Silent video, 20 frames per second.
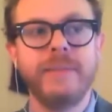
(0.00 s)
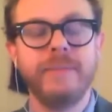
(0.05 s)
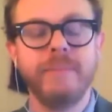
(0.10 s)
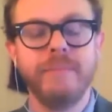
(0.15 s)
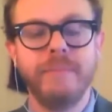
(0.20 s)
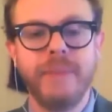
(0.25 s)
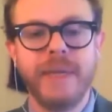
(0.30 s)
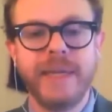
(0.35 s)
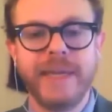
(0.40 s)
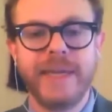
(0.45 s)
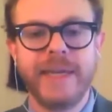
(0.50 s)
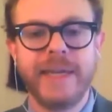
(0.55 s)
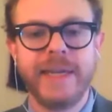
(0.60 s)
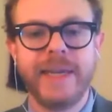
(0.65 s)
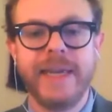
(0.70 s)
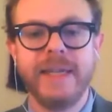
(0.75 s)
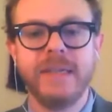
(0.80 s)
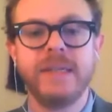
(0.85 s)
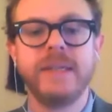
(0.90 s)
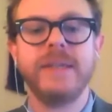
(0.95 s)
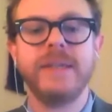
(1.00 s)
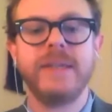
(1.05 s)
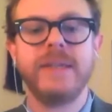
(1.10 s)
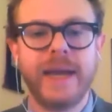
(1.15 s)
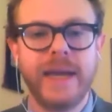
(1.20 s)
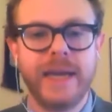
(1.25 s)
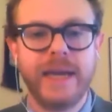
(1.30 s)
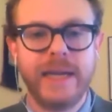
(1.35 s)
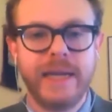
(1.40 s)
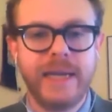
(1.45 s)
being in
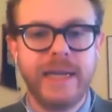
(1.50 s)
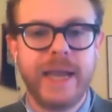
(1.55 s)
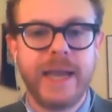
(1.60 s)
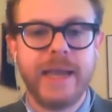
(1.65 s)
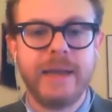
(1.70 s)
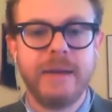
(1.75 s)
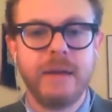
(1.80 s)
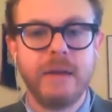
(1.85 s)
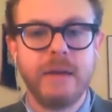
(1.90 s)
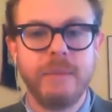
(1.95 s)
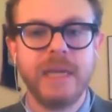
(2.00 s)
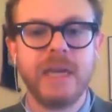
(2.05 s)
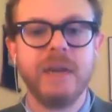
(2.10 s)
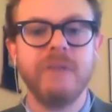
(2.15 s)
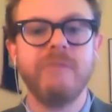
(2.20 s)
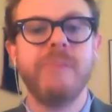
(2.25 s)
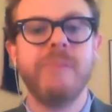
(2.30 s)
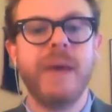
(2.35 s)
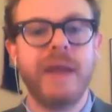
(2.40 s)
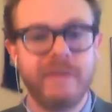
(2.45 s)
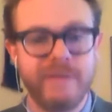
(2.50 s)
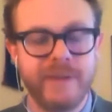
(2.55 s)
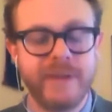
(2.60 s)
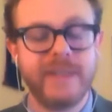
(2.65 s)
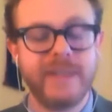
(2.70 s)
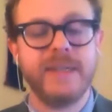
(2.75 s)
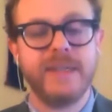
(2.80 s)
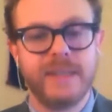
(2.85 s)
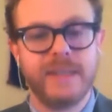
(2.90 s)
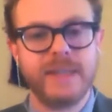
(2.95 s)
society and being of benefit
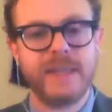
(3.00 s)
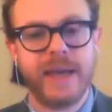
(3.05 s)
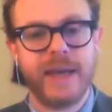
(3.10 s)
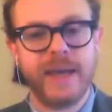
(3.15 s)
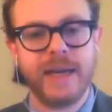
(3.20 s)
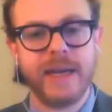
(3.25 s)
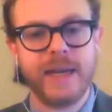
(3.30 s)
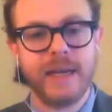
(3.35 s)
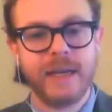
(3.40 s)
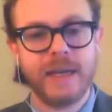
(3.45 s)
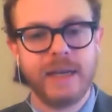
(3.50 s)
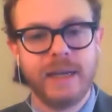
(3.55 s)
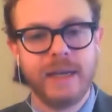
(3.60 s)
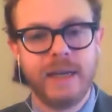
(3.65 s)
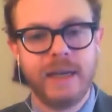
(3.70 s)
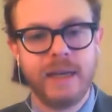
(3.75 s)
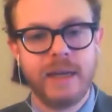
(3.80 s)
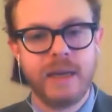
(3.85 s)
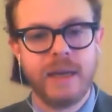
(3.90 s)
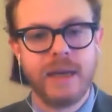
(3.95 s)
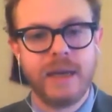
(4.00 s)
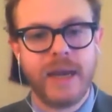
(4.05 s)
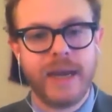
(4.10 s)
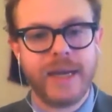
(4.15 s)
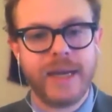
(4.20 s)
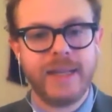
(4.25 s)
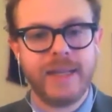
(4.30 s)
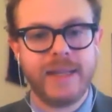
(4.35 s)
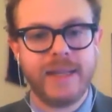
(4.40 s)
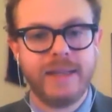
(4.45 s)
to society.
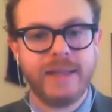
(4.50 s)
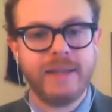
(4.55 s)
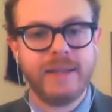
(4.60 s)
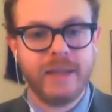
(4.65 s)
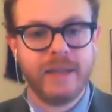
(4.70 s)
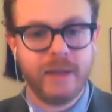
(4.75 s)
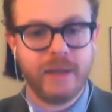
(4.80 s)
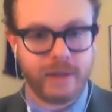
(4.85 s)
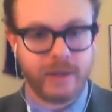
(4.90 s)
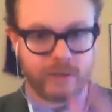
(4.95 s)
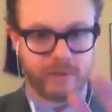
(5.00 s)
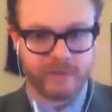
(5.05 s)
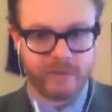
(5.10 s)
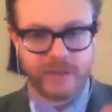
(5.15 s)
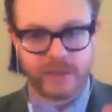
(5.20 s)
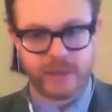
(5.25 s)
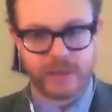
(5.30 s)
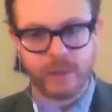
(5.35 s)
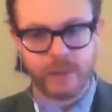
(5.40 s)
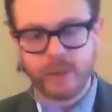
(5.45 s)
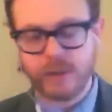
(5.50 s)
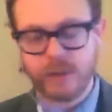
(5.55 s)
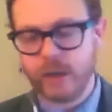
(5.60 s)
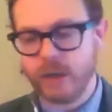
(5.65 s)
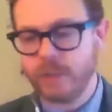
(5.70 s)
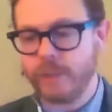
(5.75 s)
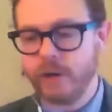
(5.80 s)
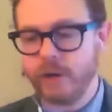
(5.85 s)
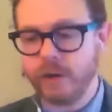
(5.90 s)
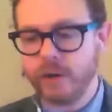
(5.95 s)
And you know, as Vince and I were talking about
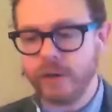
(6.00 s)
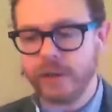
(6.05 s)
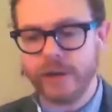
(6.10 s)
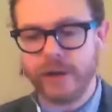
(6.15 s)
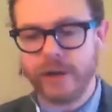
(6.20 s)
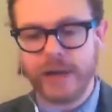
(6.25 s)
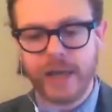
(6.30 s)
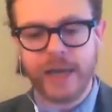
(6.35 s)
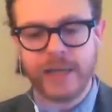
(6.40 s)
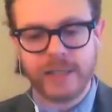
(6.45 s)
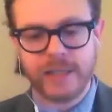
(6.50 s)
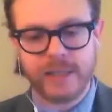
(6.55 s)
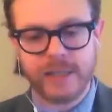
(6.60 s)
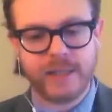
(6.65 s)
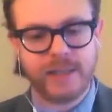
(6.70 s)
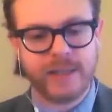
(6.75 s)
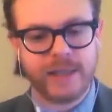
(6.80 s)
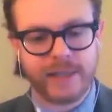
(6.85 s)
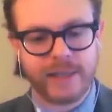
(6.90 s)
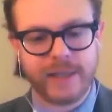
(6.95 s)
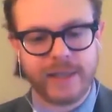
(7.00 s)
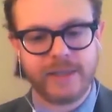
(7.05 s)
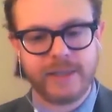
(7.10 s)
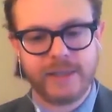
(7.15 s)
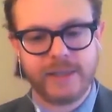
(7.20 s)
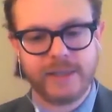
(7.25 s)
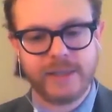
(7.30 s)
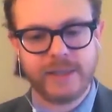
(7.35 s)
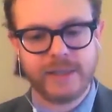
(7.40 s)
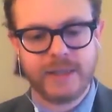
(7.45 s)
earlier, I, I think that's
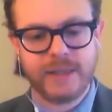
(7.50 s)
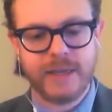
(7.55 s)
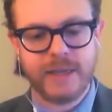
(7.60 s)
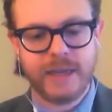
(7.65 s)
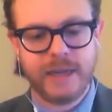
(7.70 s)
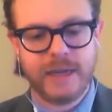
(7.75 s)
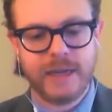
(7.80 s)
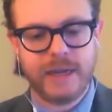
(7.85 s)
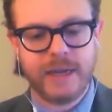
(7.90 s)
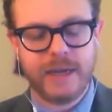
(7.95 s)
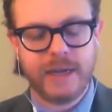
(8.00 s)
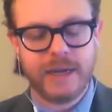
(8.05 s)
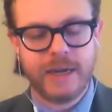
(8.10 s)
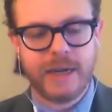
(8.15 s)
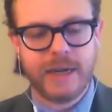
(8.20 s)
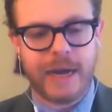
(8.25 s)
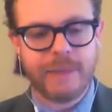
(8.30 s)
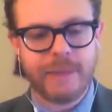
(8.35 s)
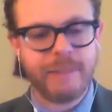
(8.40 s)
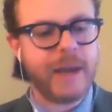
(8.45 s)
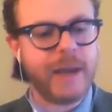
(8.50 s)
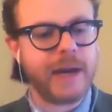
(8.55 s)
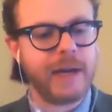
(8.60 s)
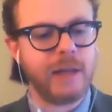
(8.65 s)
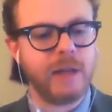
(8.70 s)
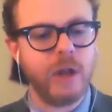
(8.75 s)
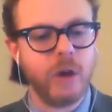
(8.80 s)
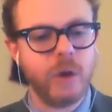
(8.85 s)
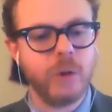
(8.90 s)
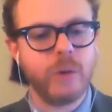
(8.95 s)
I'm not
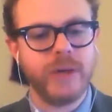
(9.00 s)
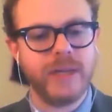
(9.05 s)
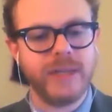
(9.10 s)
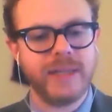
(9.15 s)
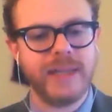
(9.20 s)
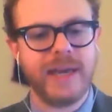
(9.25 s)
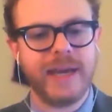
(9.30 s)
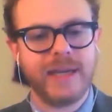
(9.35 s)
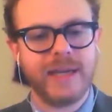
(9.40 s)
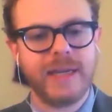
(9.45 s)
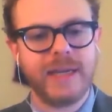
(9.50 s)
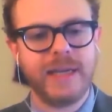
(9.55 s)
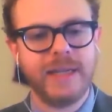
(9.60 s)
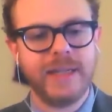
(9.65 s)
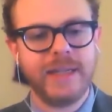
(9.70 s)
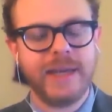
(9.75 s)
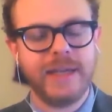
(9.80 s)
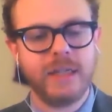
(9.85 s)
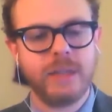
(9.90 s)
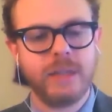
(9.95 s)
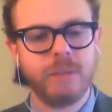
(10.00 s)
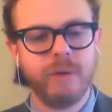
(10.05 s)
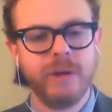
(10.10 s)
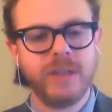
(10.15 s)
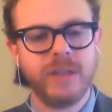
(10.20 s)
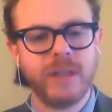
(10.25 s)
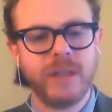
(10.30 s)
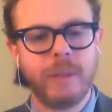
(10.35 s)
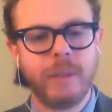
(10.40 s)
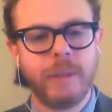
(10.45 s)
alone in that in that inspiration that my
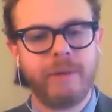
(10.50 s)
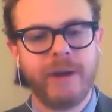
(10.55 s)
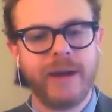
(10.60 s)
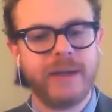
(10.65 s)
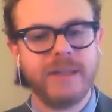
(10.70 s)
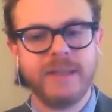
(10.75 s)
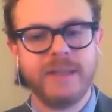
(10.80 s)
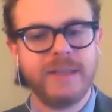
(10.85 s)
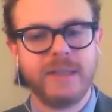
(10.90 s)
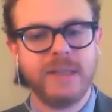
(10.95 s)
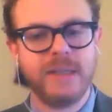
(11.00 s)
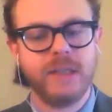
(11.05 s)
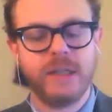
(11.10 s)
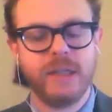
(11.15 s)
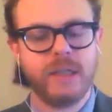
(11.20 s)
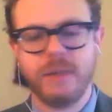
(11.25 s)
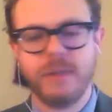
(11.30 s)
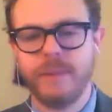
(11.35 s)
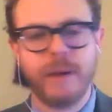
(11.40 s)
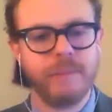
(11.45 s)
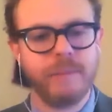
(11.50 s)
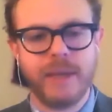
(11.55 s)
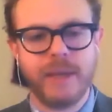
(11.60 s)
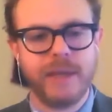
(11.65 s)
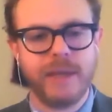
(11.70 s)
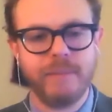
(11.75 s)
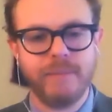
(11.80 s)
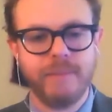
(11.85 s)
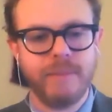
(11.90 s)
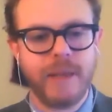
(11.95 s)
practice isn't just about me and,
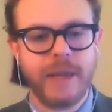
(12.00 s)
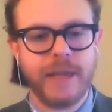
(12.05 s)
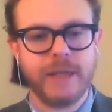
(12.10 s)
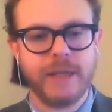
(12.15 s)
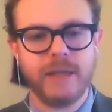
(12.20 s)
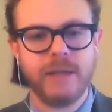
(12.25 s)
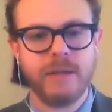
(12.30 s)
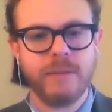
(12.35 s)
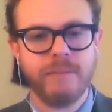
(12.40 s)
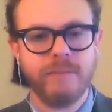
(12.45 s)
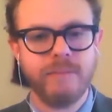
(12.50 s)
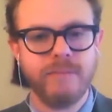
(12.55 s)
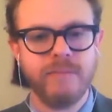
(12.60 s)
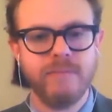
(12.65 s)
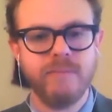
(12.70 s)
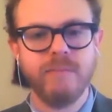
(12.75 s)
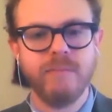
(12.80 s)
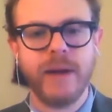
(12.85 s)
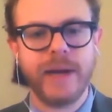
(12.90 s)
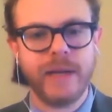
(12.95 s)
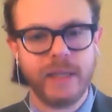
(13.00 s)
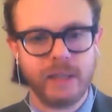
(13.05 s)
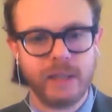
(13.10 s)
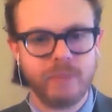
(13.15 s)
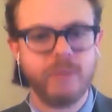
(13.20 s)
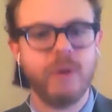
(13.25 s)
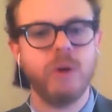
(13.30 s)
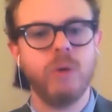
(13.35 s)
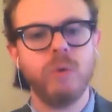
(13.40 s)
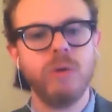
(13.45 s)
and my small
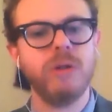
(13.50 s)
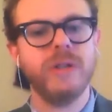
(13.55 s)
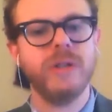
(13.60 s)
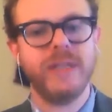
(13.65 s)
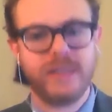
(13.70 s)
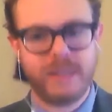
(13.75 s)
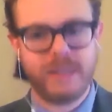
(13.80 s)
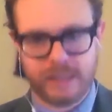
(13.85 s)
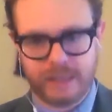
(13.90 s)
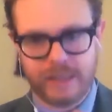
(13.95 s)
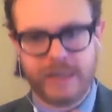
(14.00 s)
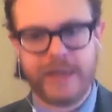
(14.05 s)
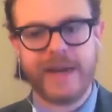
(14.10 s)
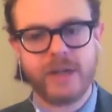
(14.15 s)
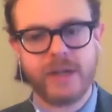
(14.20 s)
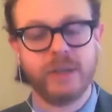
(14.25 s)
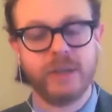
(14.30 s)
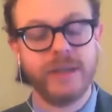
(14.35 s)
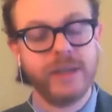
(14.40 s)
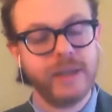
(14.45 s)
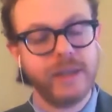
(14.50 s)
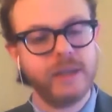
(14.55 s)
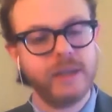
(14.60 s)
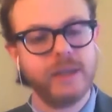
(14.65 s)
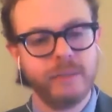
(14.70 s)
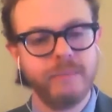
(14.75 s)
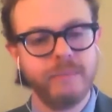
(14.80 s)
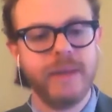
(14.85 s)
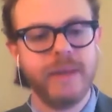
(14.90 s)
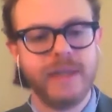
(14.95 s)
world. It's actually
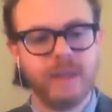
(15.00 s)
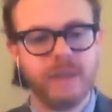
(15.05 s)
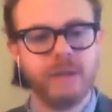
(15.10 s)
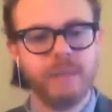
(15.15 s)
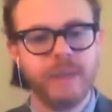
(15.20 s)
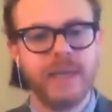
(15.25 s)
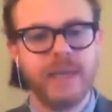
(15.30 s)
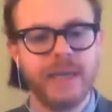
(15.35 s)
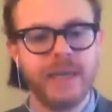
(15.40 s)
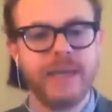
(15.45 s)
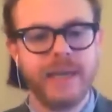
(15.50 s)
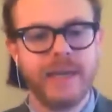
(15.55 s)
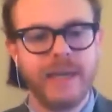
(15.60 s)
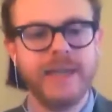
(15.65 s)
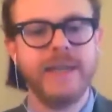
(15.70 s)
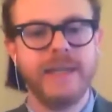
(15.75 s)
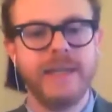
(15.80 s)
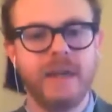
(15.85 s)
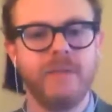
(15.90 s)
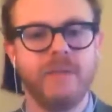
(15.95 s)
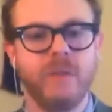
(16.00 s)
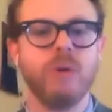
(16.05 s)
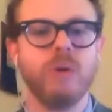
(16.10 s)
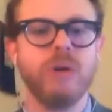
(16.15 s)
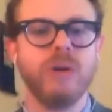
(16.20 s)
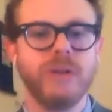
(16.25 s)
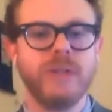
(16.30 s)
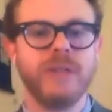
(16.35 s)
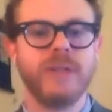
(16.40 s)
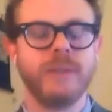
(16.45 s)
meant to be in and of the
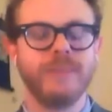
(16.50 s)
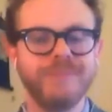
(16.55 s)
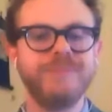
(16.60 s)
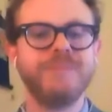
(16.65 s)
world. So